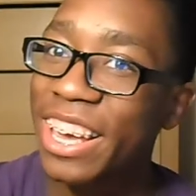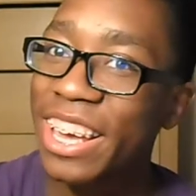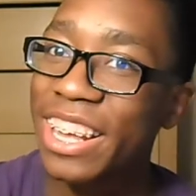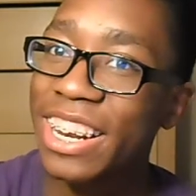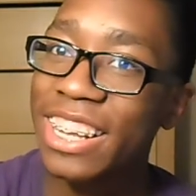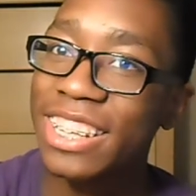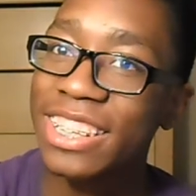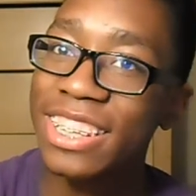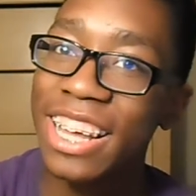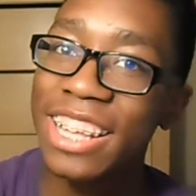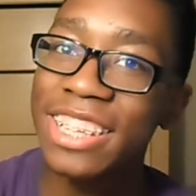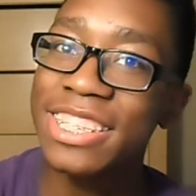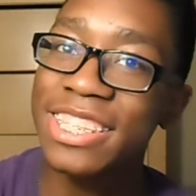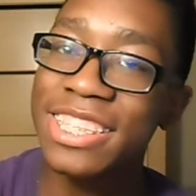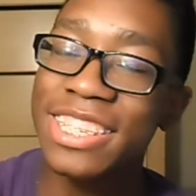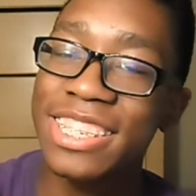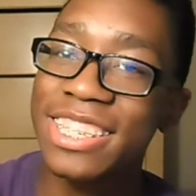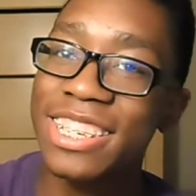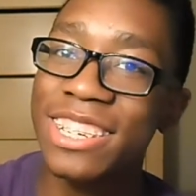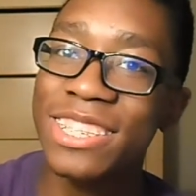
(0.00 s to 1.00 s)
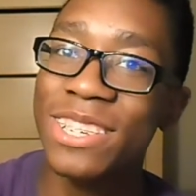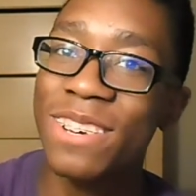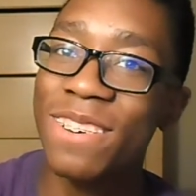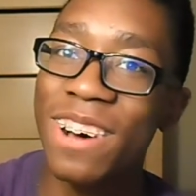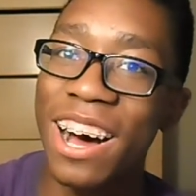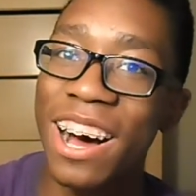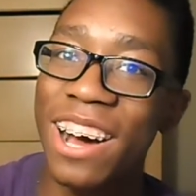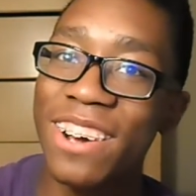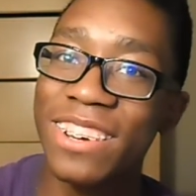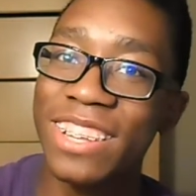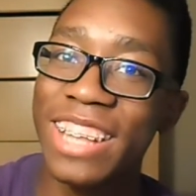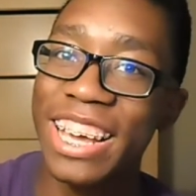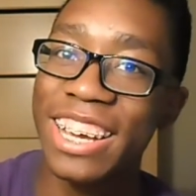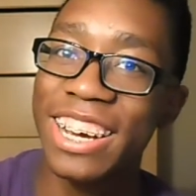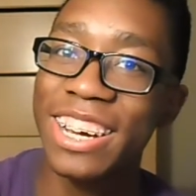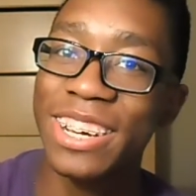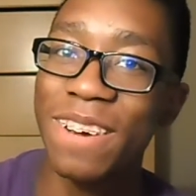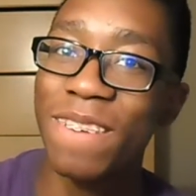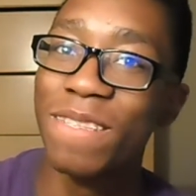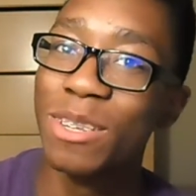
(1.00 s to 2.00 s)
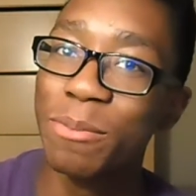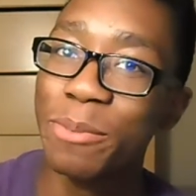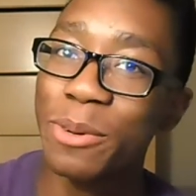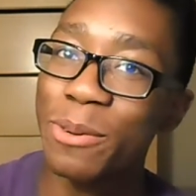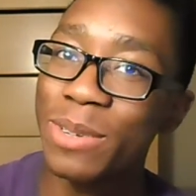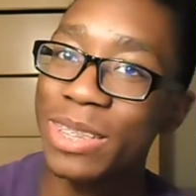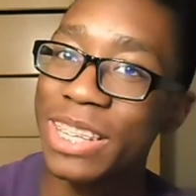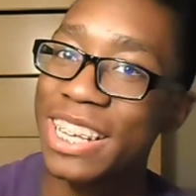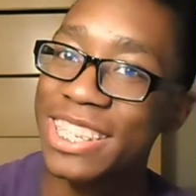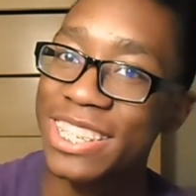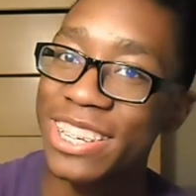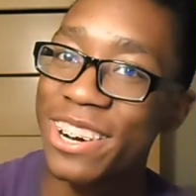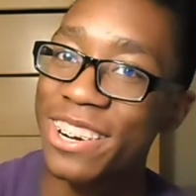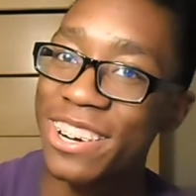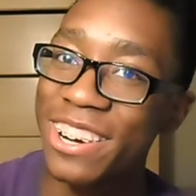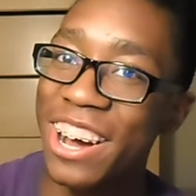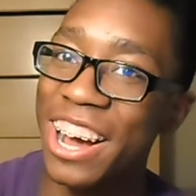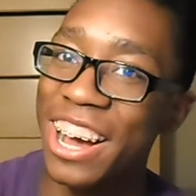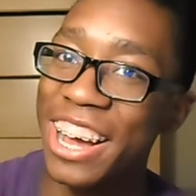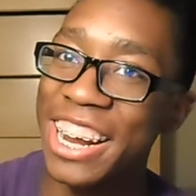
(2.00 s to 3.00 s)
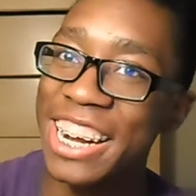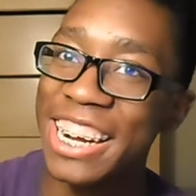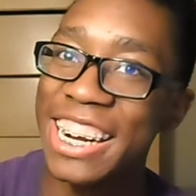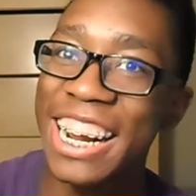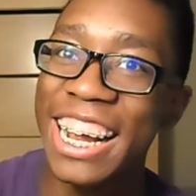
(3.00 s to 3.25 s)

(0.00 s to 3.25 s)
Okay, that just looks so odd, like uncomfortable with that skirt on.